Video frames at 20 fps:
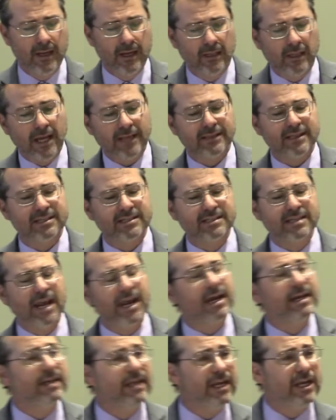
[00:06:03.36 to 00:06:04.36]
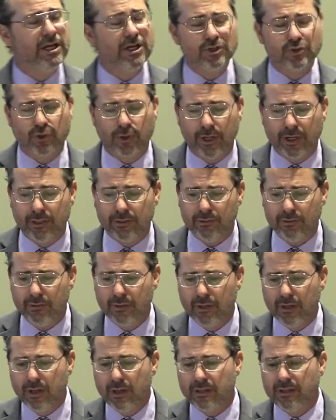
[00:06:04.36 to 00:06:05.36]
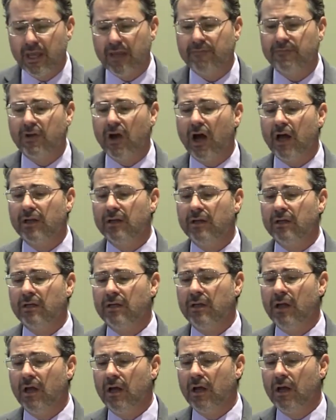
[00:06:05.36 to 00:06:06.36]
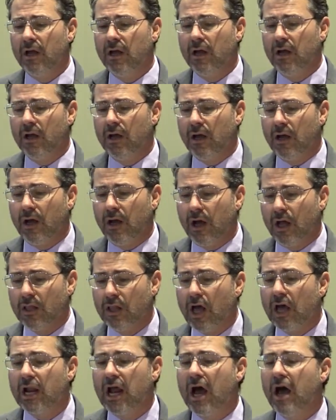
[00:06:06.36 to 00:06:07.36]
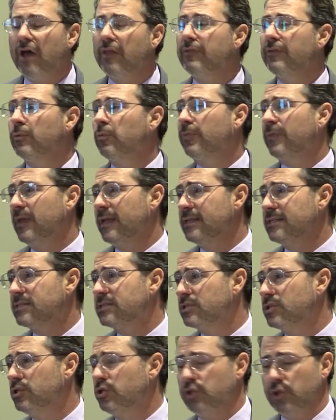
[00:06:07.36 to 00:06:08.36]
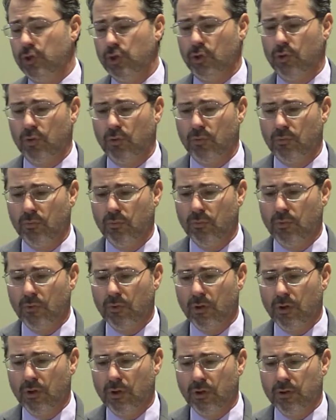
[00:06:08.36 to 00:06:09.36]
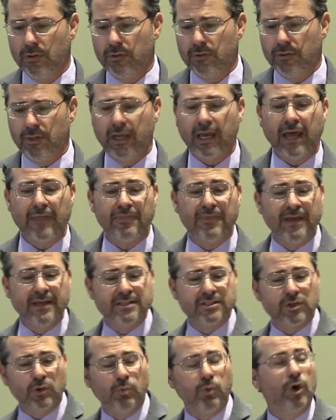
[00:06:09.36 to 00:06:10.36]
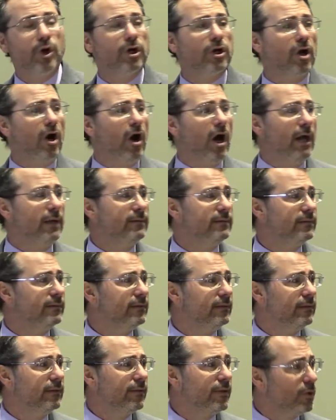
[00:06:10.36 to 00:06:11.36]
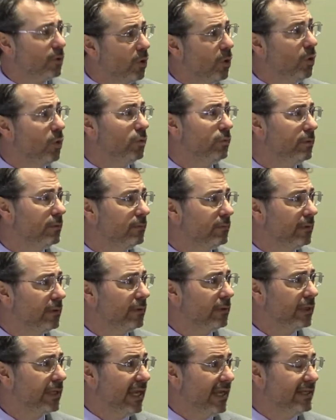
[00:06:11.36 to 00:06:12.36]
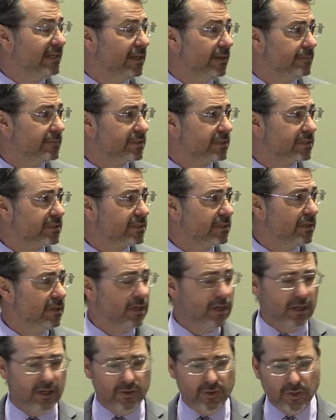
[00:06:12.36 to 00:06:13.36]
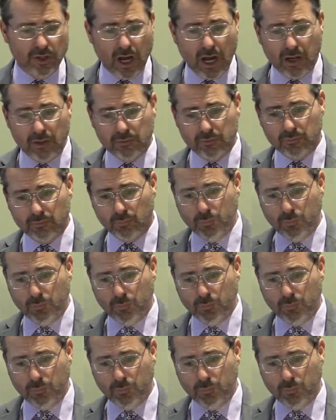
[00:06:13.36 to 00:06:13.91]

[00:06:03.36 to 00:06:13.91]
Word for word: Like the Sanhedrin, they've gotten a lot of other things to do. They got things to work on, their own kingdoms, and they're not